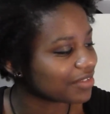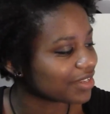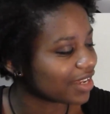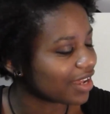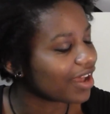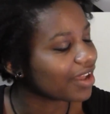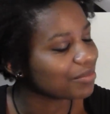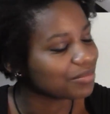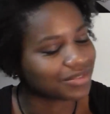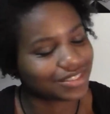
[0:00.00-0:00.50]

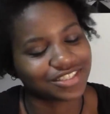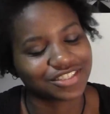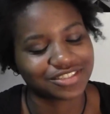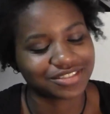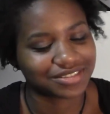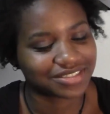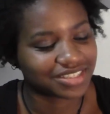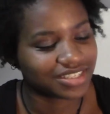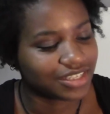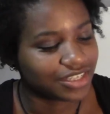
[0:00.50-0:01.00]
God, I'm such a
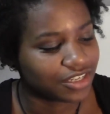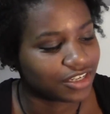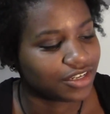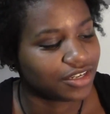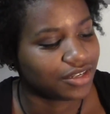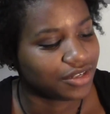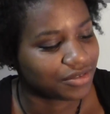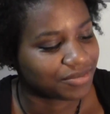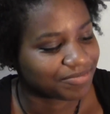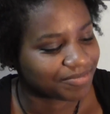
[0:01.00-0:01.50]

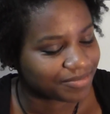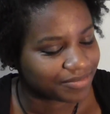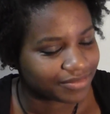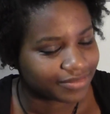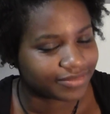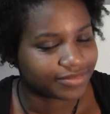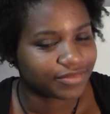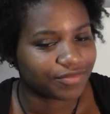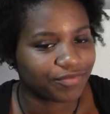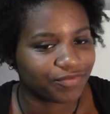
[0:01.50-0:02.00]

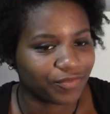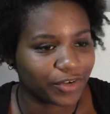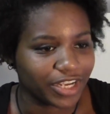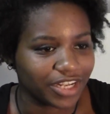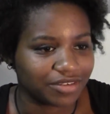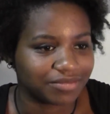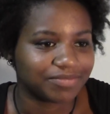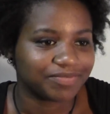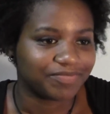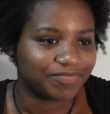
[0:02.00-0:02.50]

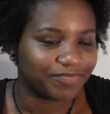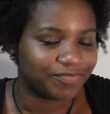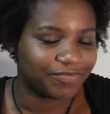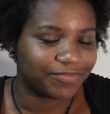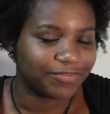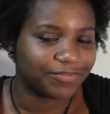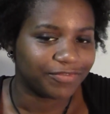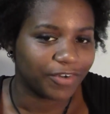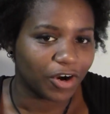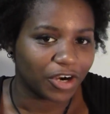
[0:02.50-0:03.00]
freaking
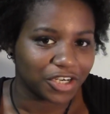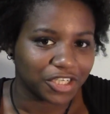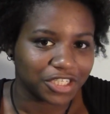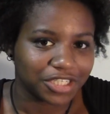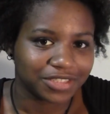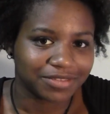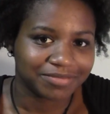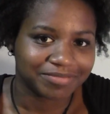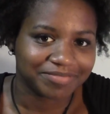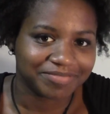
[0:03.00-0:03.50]
fart.